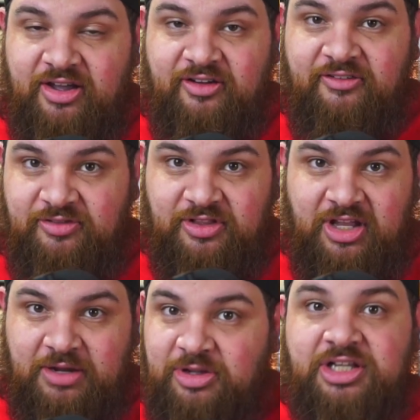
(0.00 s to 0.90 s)
of
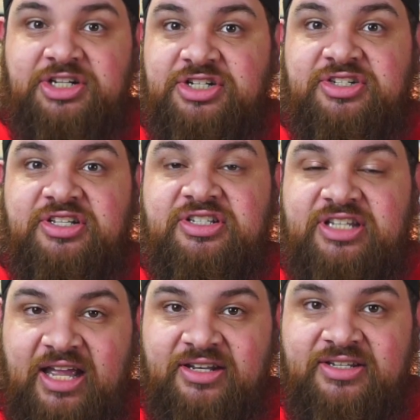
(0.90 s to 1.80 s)
malicious
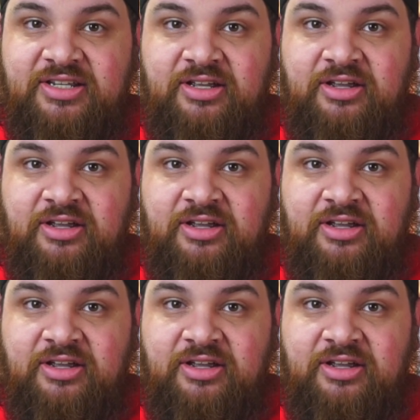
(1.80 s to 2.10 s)
intent,